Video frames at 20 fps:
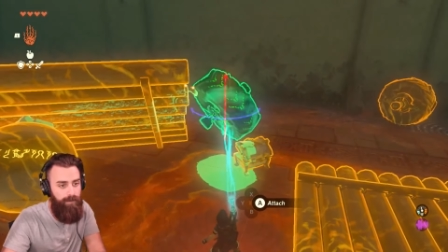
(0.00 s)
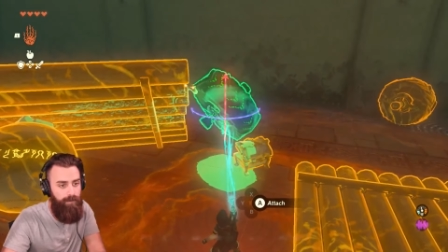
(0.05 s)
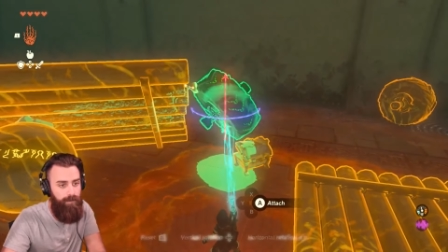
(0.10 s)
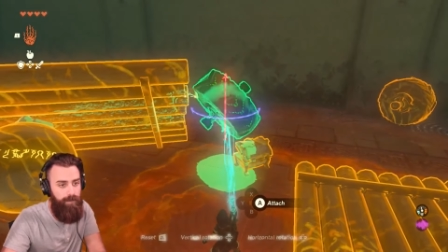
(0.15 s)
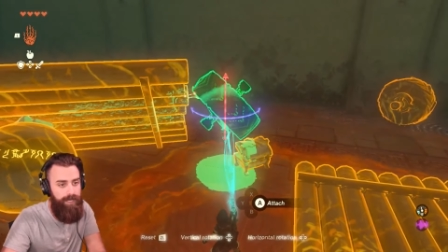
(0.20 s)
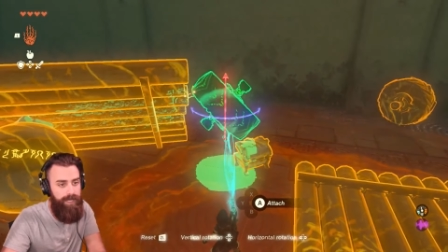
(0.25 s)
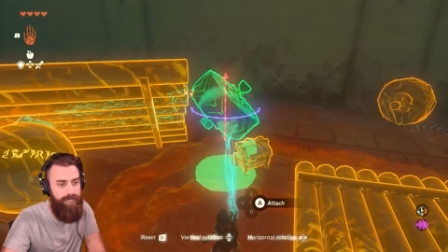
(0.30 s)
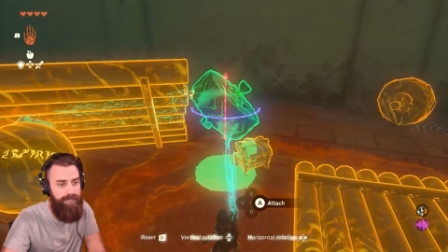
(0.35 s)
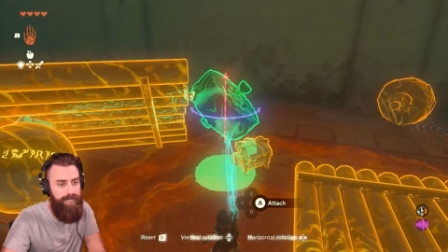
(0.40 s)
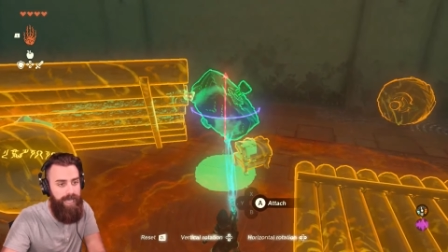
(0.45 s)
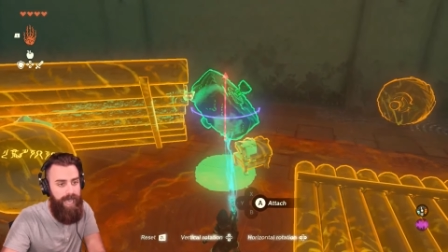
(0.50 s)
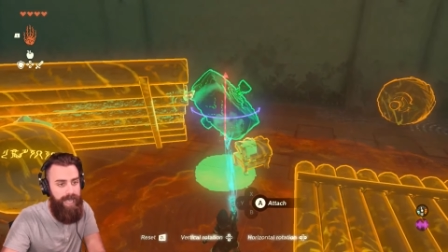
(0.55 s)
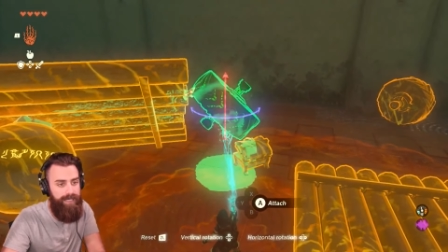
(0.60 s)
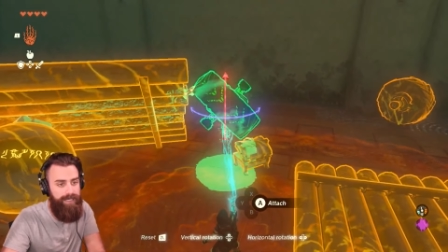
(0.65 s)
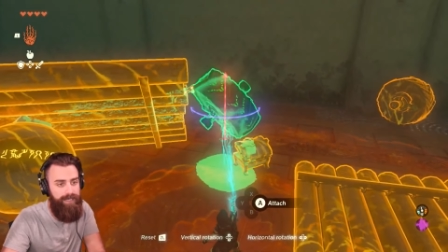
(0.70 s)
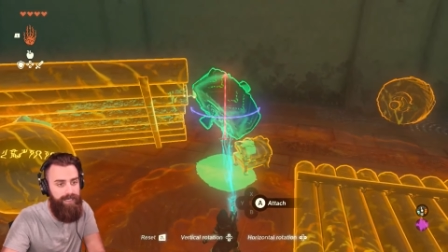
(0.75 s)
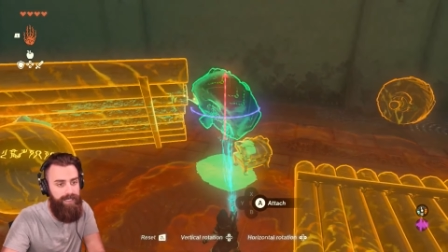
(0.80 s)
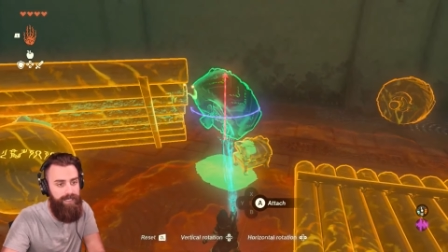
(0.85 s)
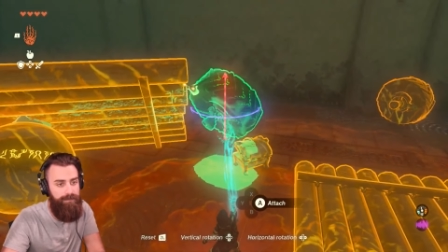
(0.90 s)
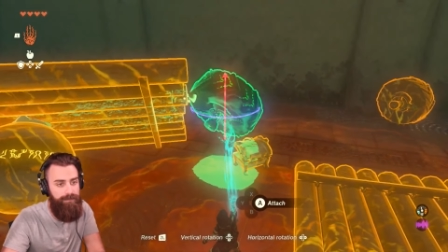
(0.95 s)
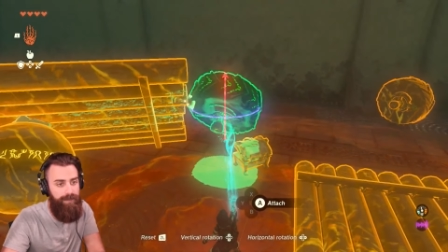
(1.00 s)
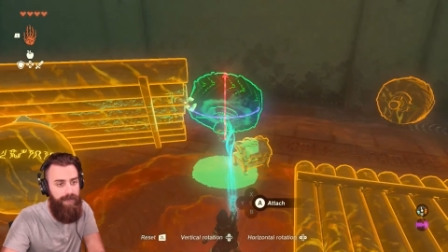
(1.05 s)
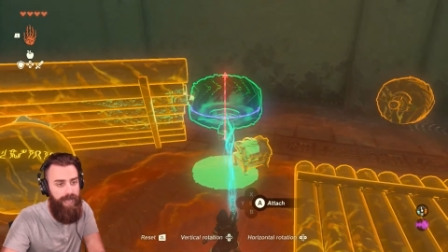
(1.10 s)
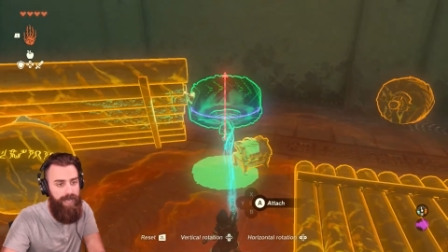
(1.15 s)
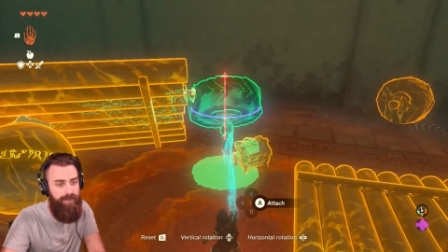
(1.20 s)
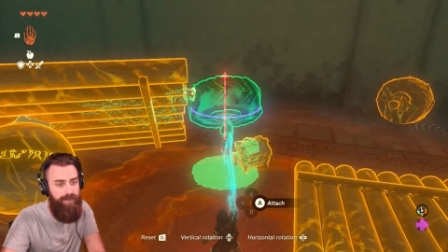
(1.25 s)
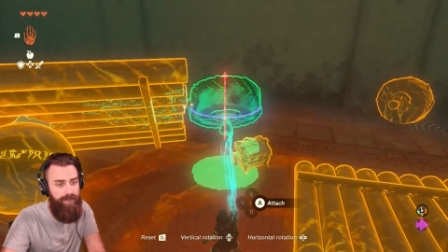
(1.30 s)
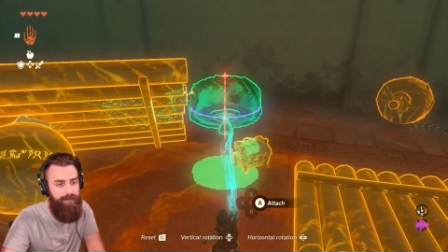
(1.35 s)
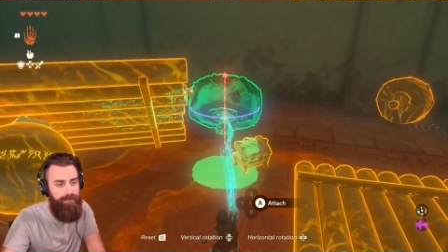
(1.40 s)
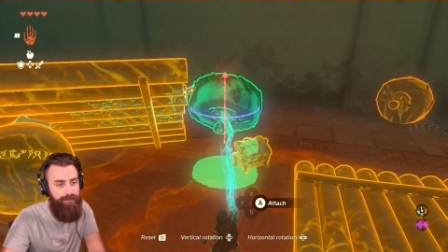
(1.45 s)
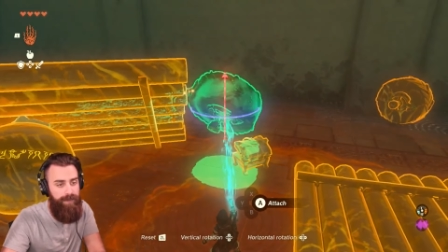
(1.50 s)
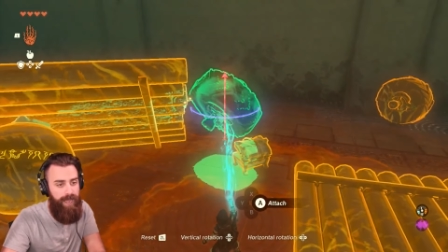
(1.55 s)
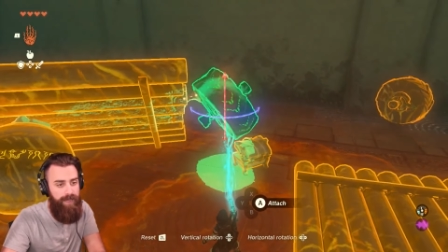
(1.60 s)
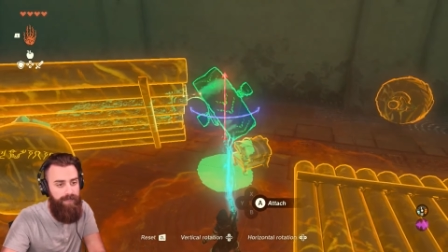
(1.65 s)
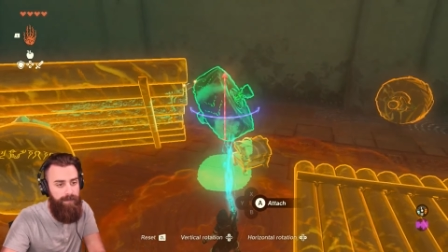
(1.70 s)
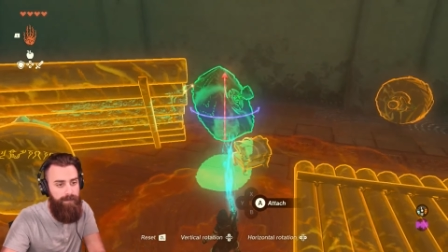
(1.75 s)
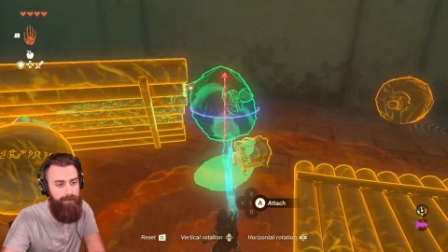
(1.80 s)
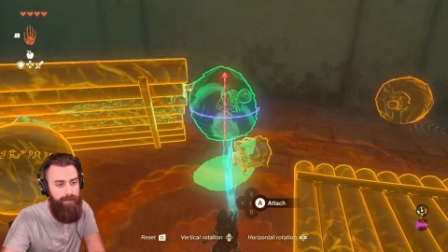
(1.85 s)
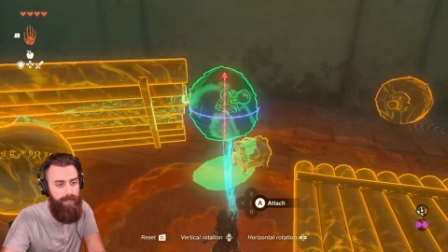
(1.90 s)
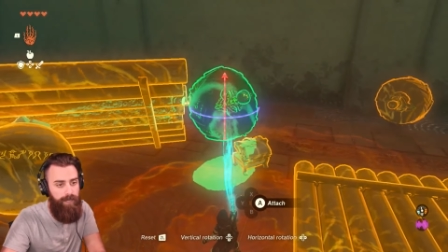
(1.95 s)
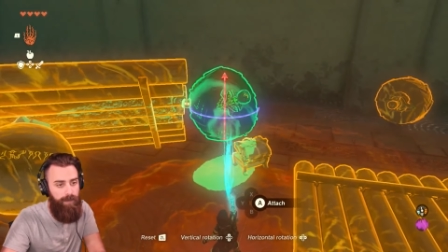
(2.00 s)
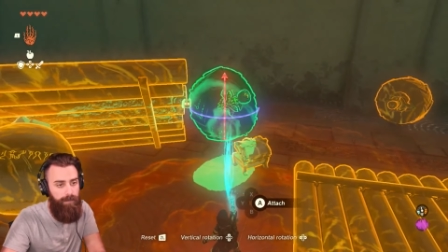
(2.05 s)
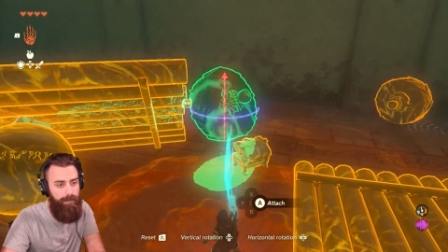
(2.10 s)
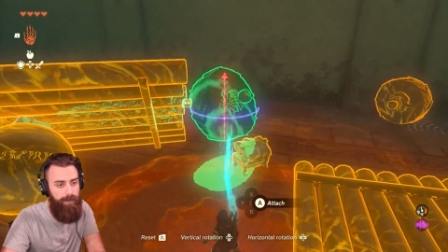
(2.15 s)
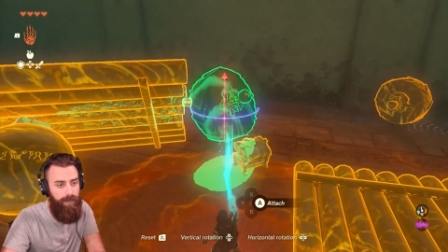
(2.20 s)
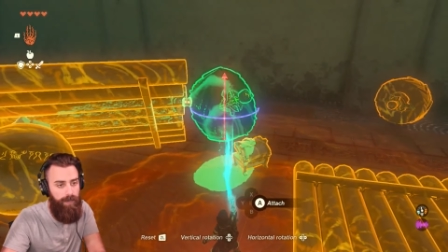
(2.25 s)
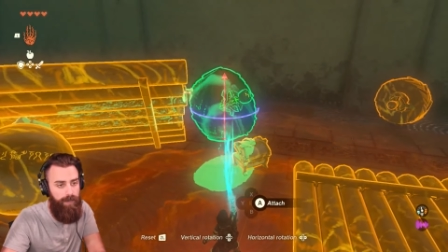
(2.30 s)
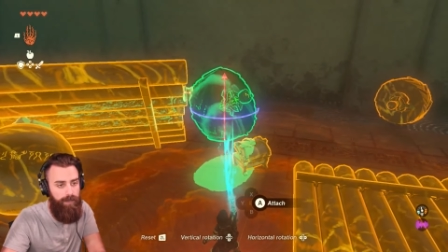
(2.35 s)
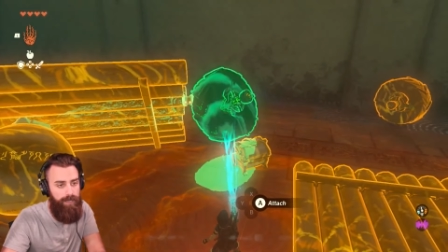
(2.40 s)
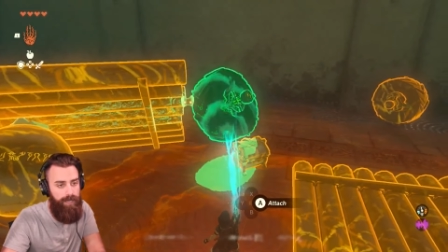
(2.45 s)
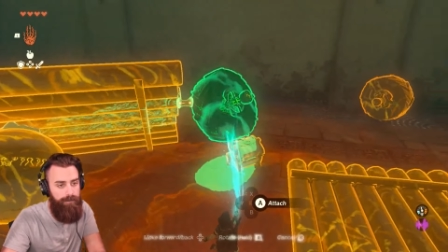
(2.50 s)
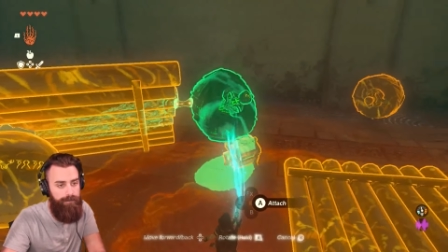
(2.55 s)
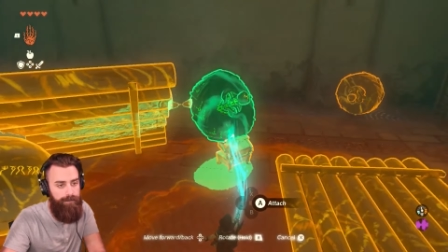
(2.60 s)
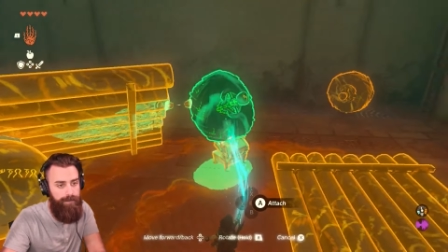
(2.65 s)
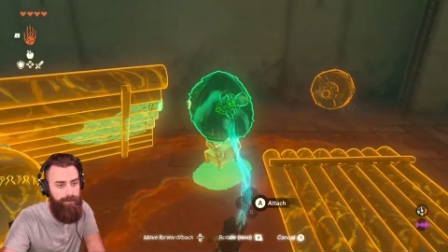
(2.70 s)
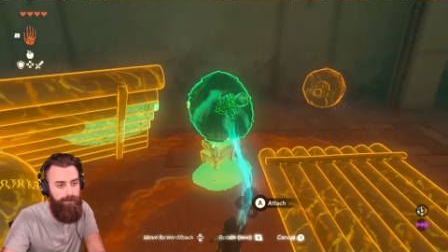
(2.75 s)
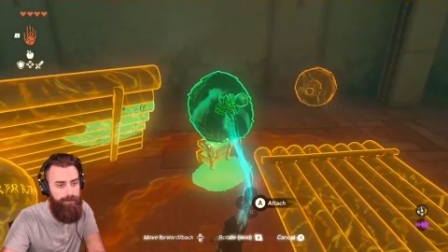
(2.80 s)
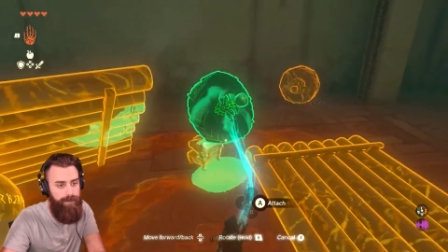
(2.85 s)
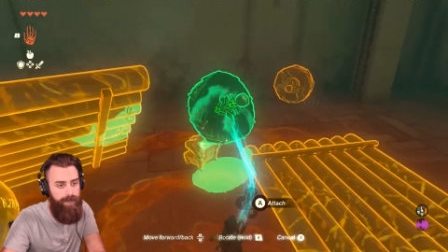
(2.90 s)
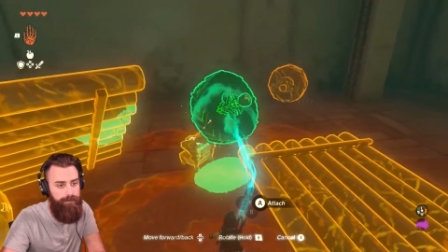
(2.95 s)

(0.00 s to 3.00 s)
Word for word: we attach this by the by the middle part if the